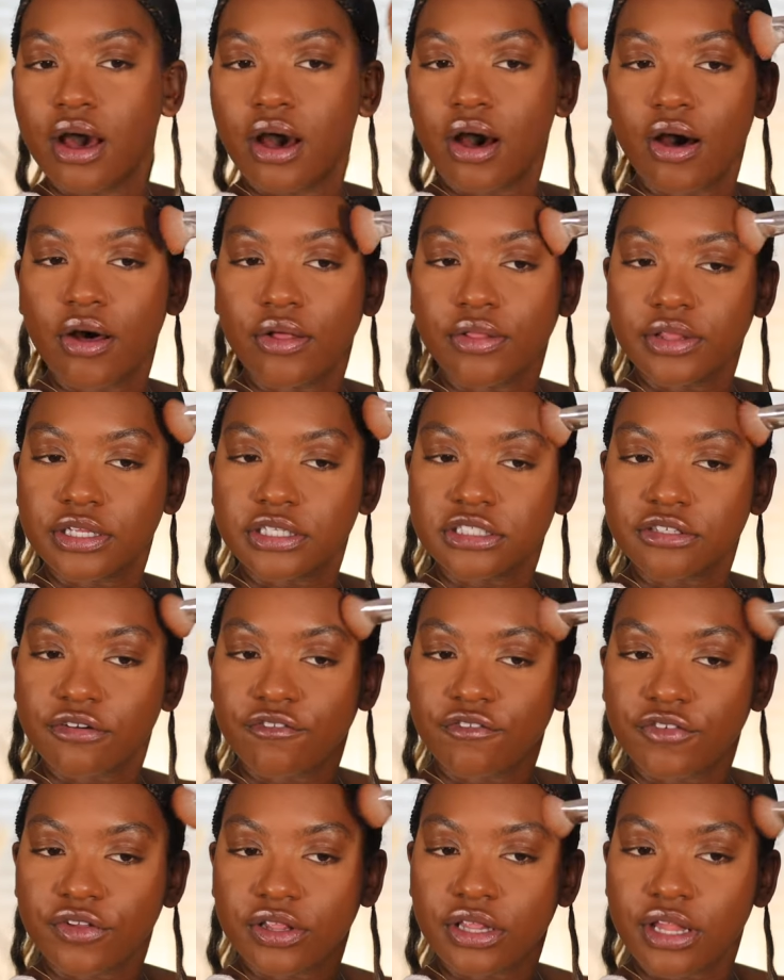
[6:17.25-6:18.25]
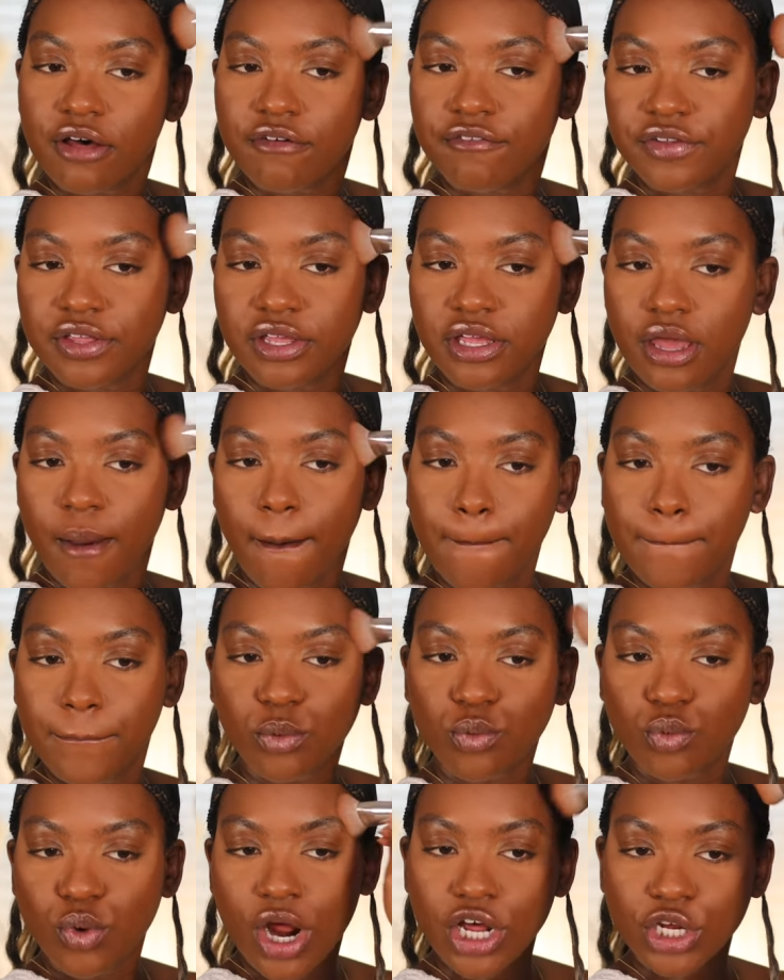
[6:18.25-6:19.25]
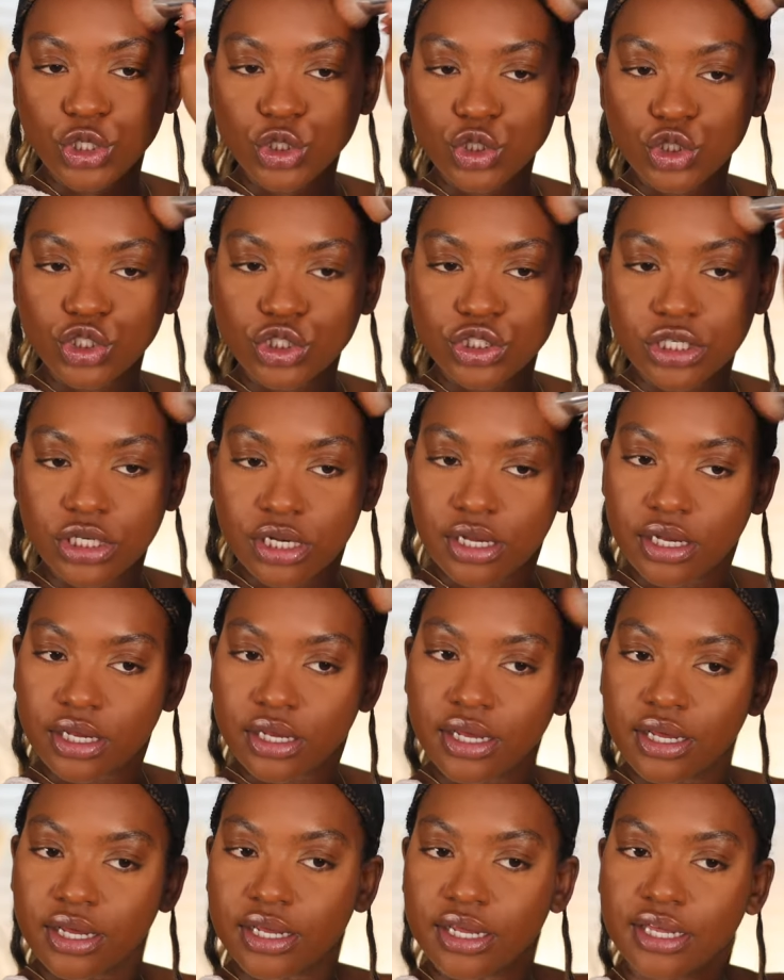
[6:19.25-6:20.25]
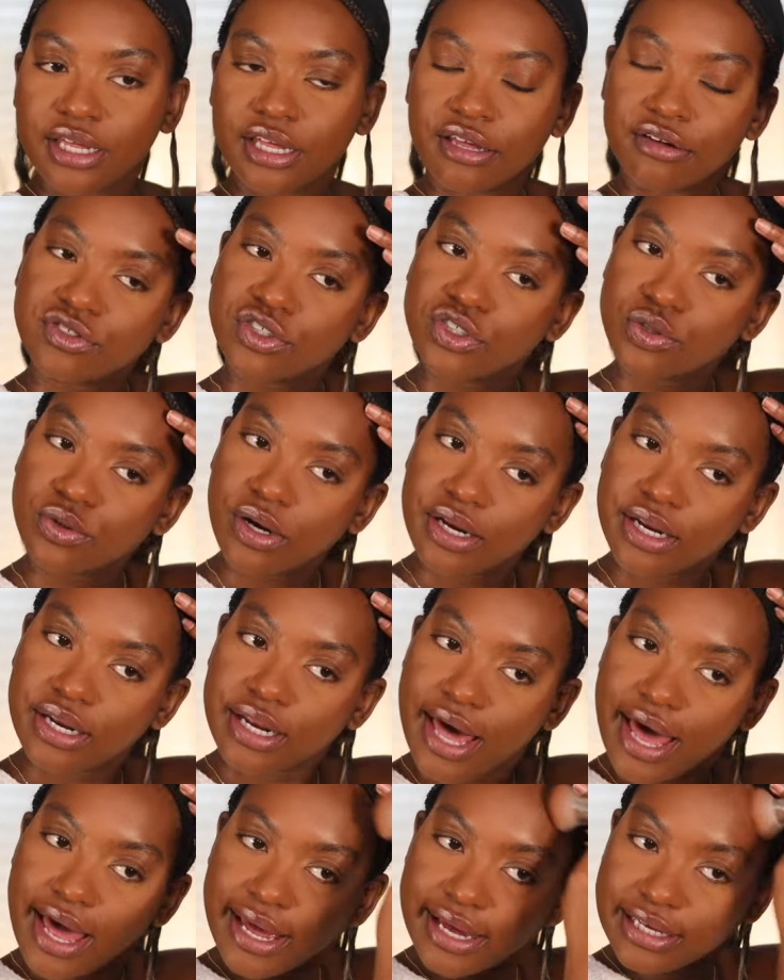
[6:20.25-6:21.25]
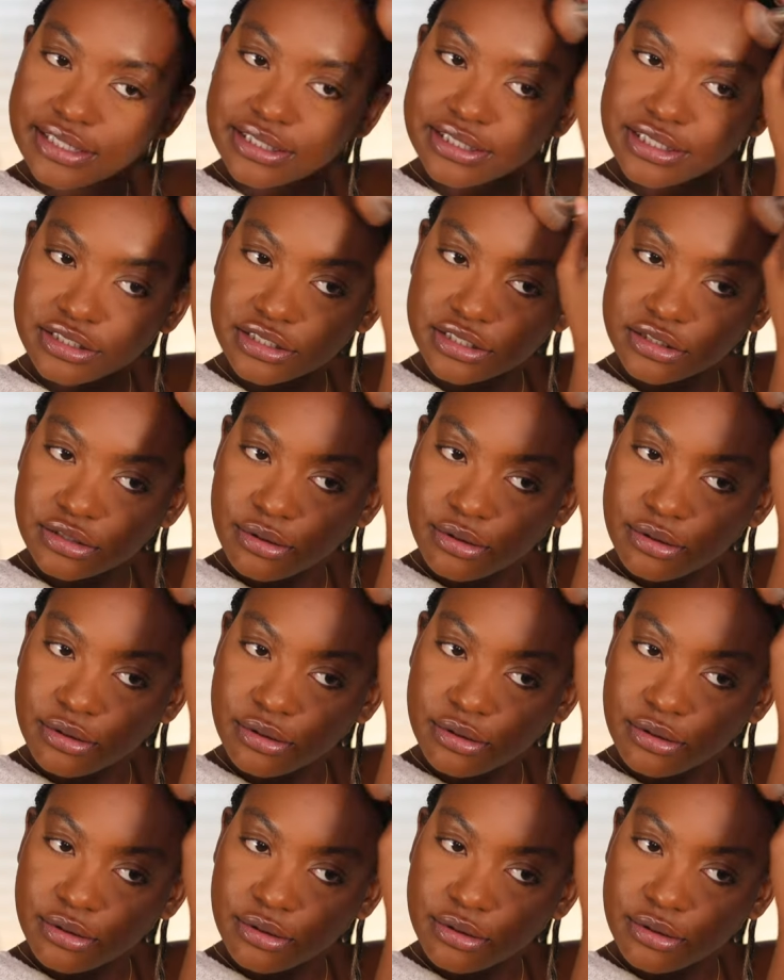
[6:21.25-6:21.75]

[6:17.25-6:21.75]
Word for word: on this fluffy brush gives you a nice